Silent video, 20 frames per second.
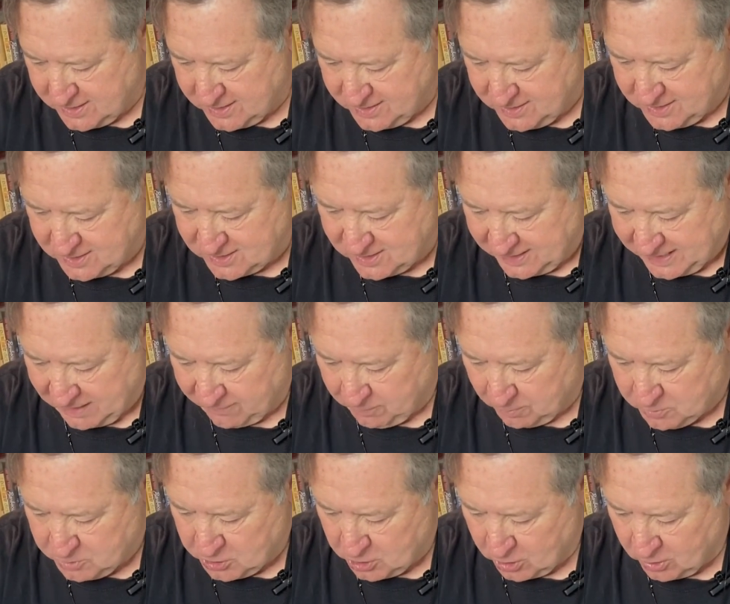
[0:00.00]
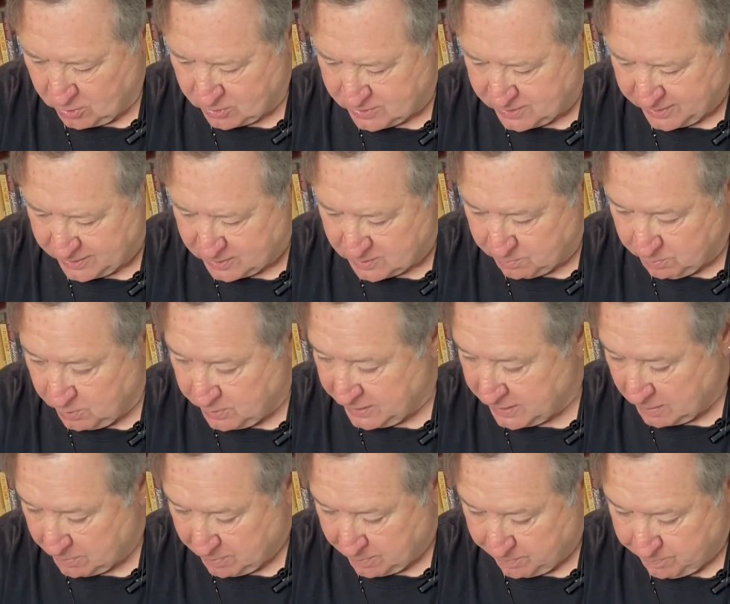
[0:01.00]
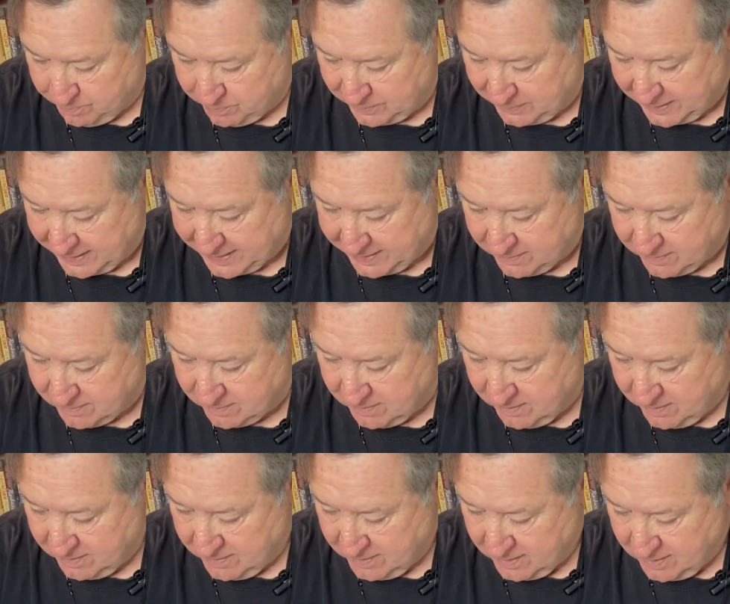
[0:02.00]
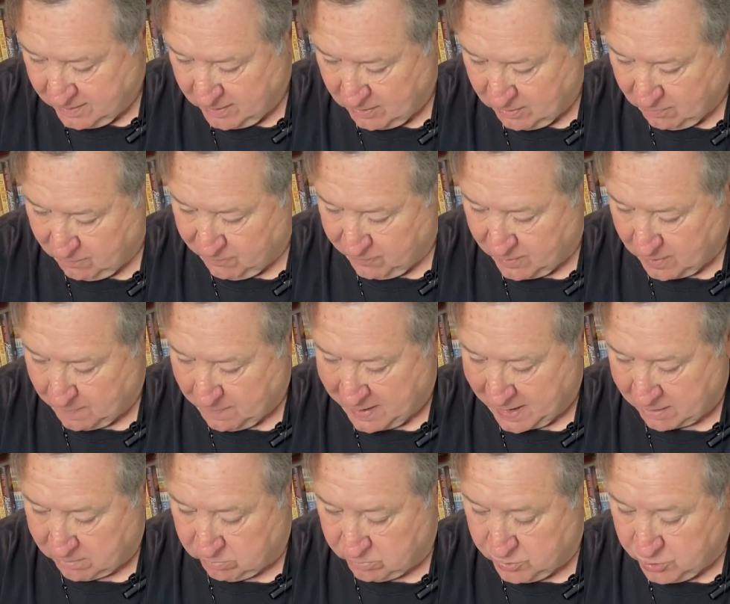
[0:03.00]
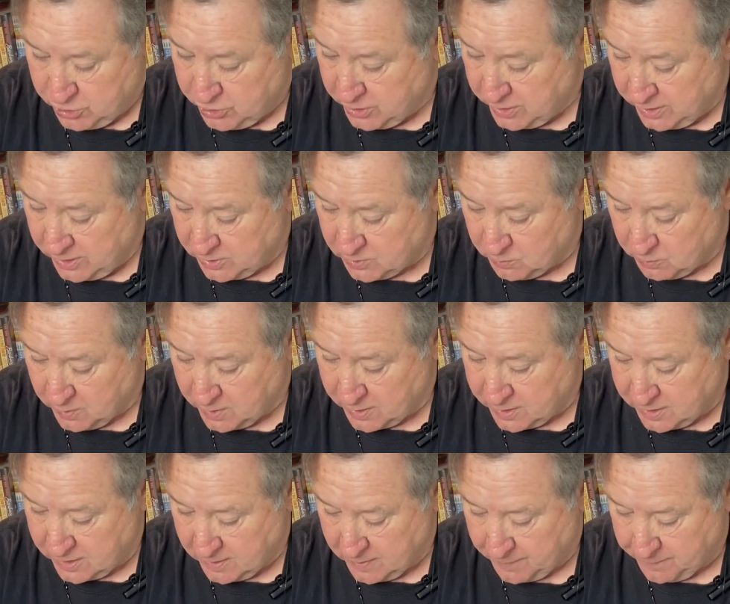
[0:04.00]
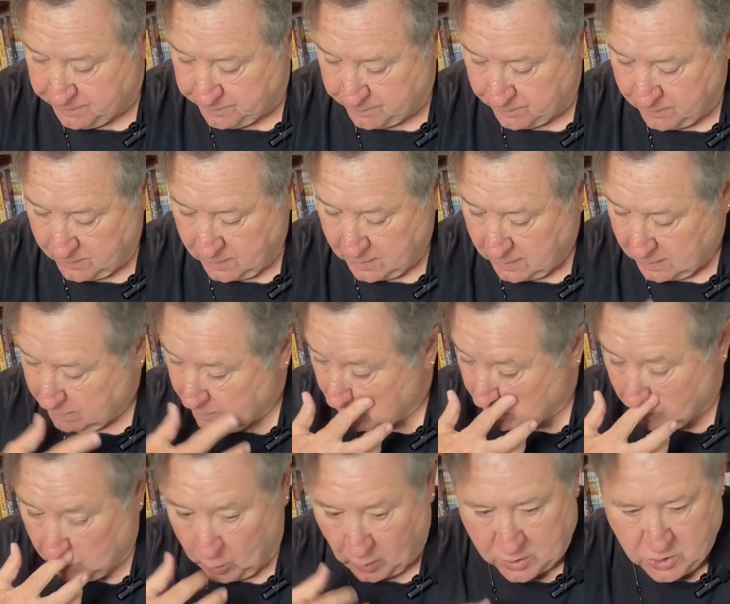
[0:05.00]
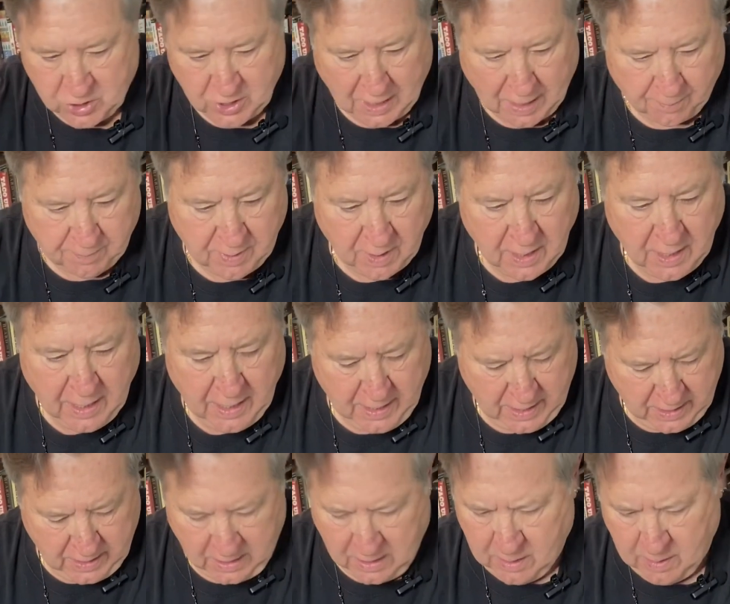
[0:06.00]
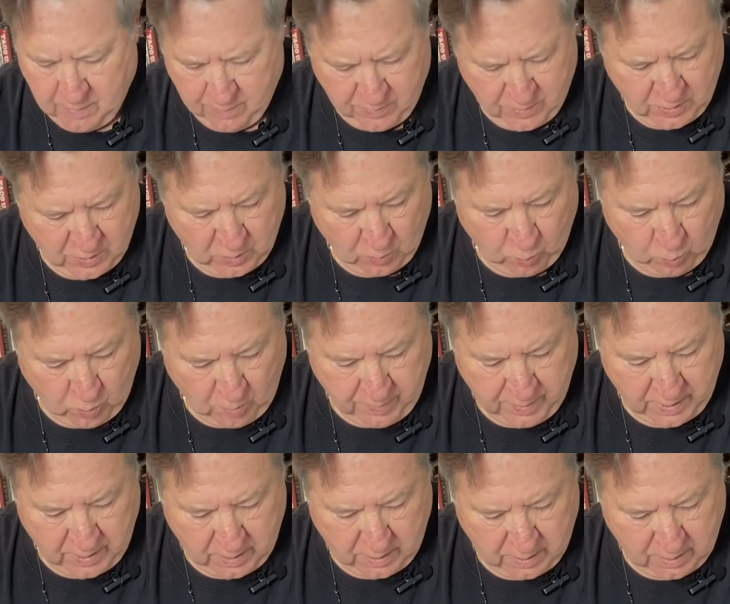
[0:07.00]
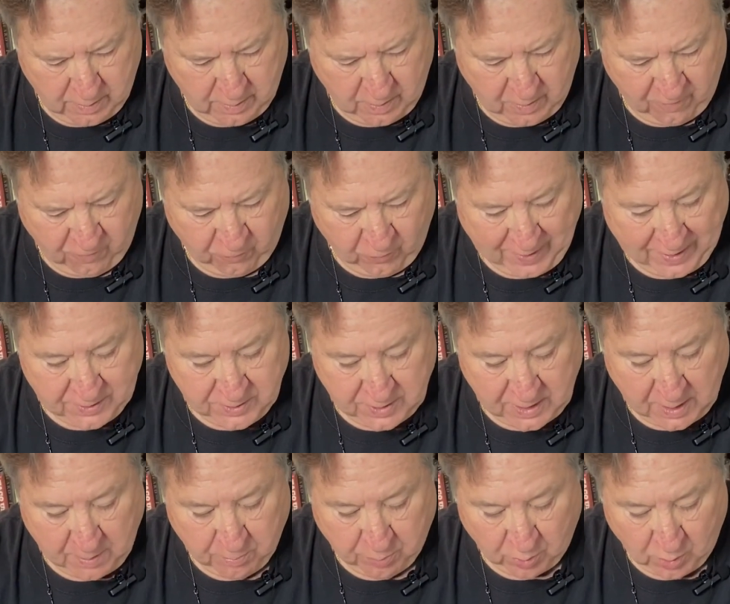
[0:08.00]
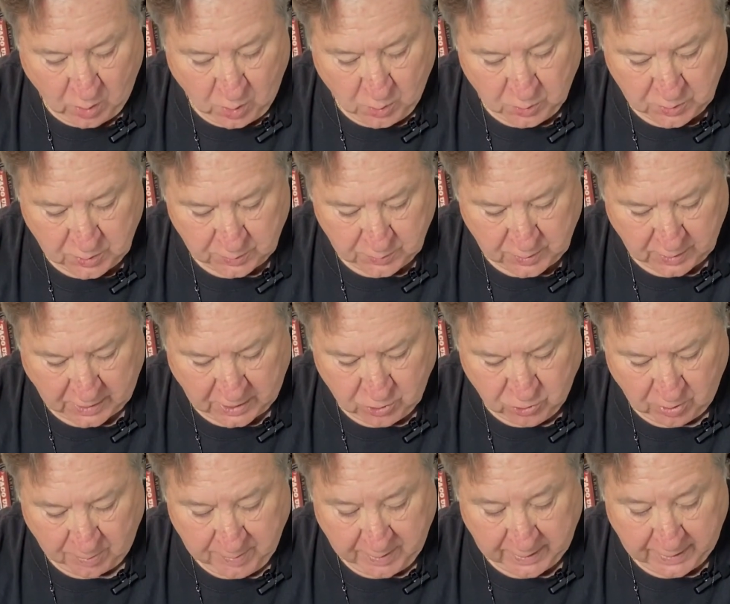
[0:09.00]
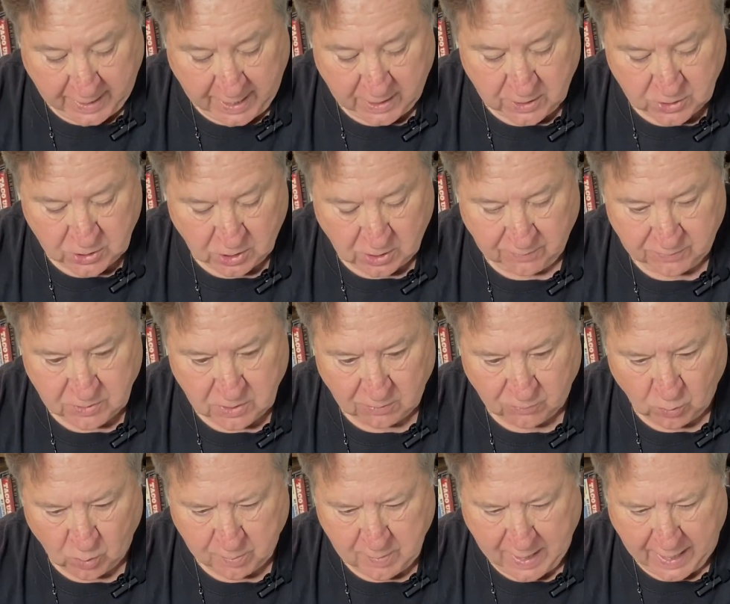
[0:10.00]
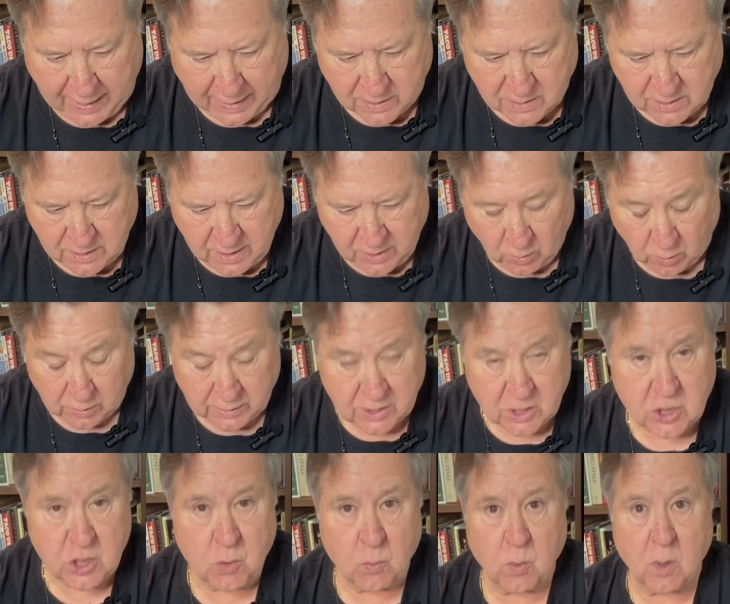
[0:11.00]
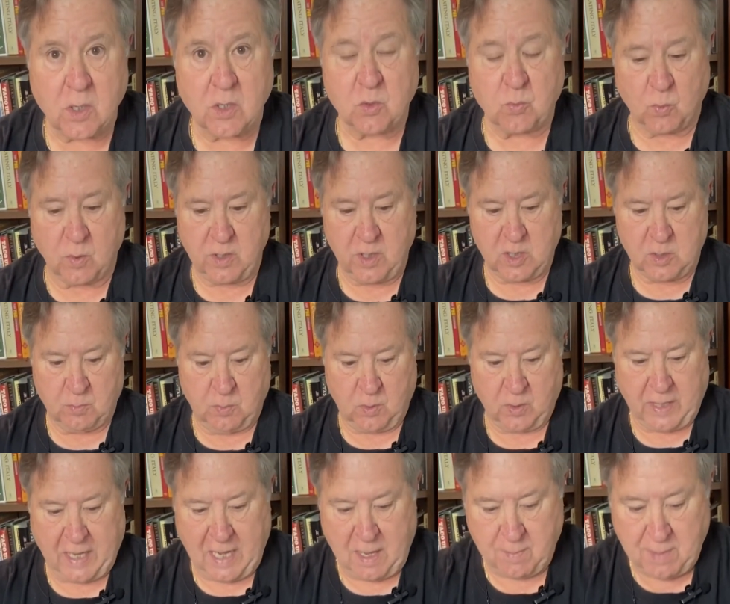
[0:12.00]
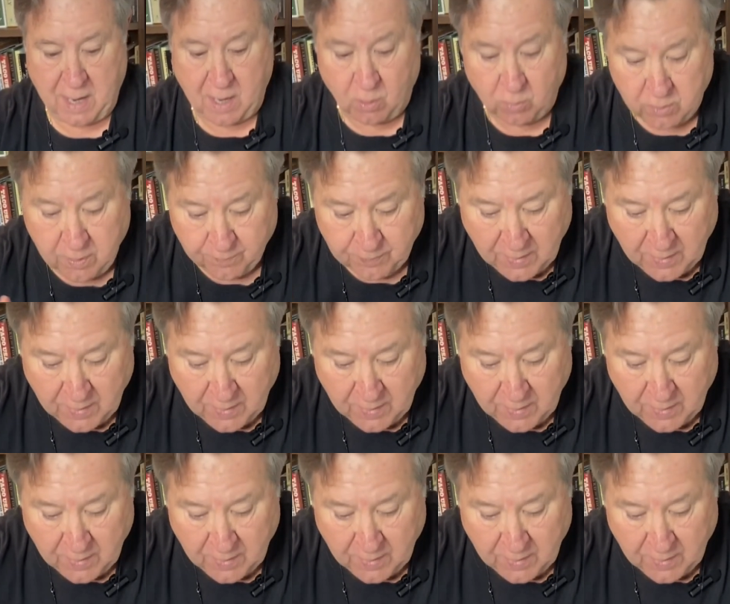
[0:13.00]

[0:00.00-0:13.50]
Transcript: This lady from Charleston is putting up a plate of macaroni and cheese with pork chop. The woman, Francine Prose, is a contributing editor of Saveur magazine, or at least she was when this book came out.